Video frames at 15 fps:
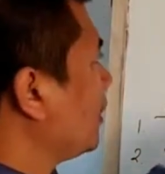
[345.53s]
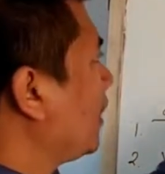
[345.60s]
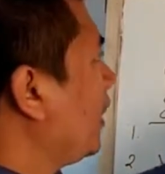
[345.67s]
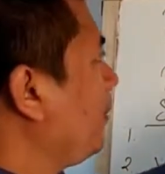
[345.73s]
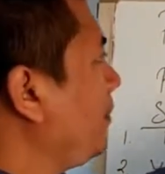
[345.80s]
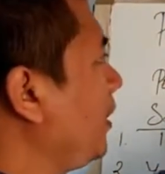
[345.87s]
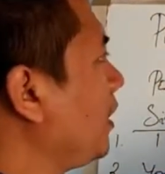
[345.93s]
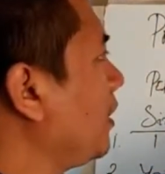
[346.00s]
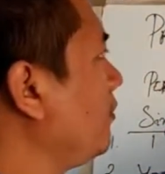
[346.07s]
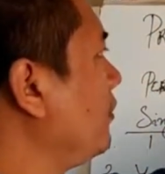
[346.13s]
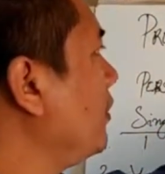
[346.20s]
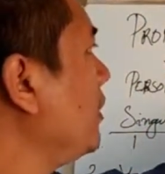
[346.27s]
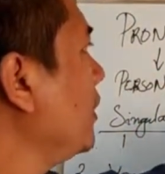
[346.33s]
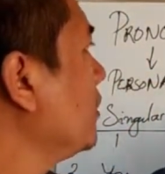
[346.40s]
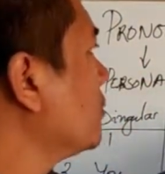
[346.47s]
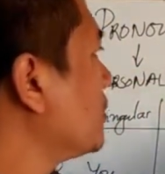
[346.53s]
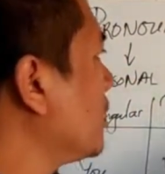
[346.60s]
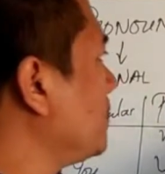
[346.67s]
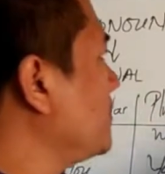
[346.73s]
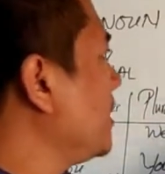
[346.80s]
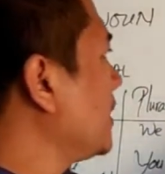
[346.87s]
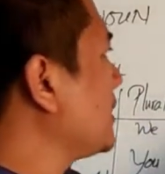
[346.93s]
can be converted into
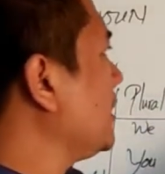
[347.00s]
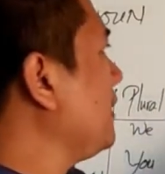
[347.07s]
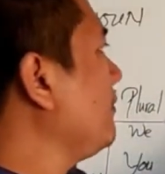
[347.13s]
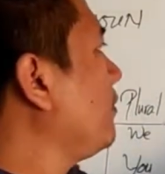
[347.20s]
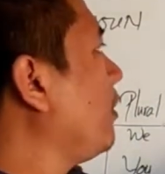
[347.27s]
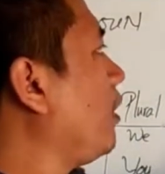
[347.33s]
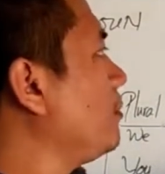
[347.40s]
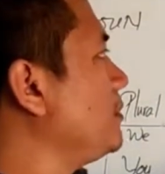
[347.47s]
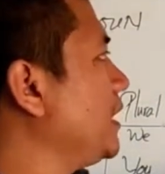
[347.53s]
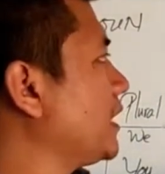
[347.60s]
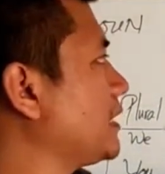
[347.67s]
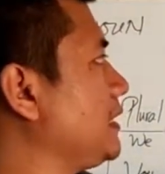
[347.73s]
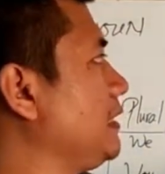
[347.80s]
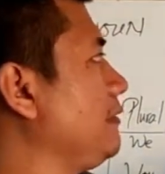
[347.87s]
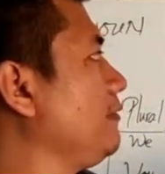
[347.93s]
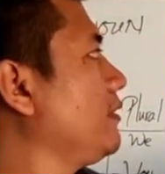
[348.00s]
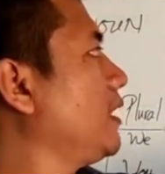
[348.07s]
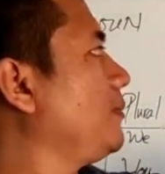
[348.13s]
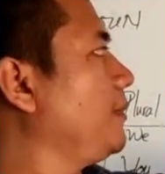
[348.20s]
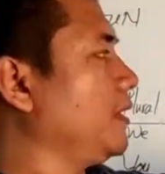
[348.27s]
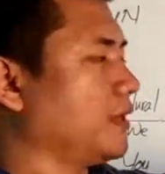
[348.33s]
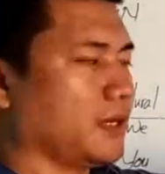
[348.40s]
subjective, objective,
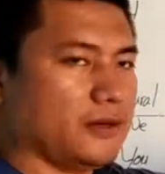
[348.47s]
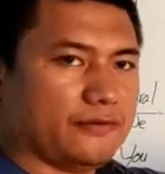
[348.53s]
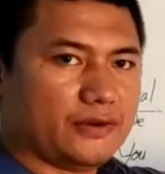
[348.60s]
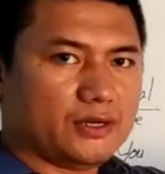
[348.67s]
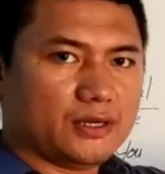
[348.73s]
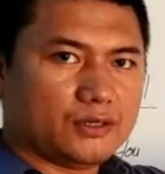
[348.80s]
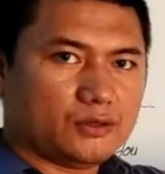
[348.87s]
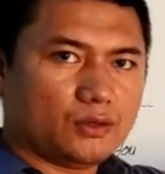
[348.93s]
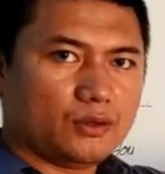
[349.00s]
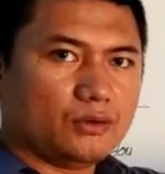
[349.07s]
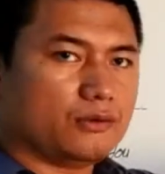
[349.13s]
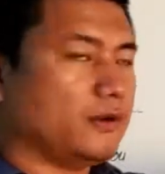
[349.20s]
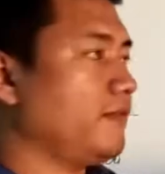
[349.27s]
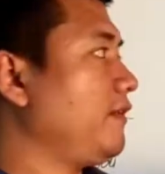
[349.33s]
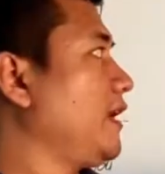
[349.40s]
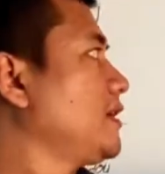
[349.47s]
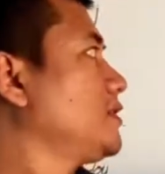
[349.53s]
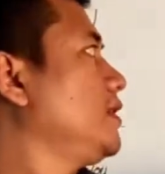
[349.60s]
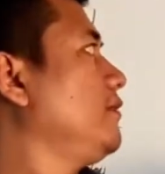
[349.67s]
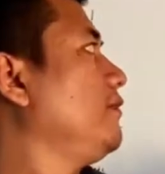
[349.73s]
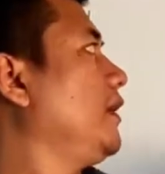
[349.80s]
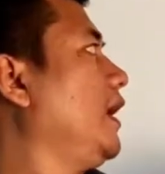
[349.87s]
can be converted into
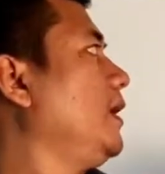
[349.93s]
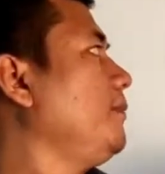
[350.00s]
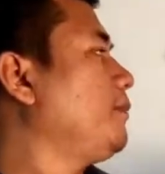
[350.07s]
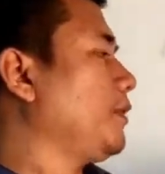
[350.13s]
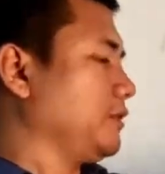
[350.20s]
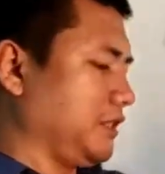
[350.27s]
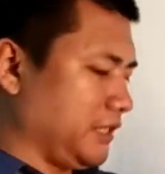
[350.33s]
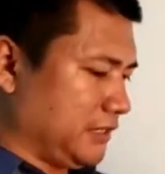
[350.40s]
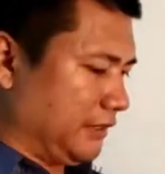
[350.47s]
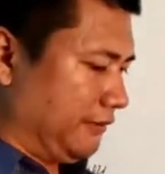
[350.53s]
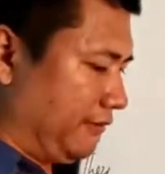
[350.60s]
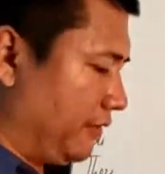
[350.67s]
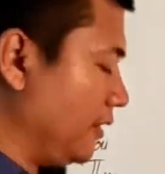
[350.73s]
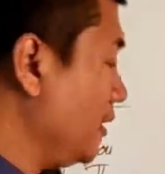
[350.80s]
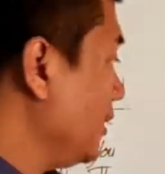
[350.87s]
reflexive and possessive.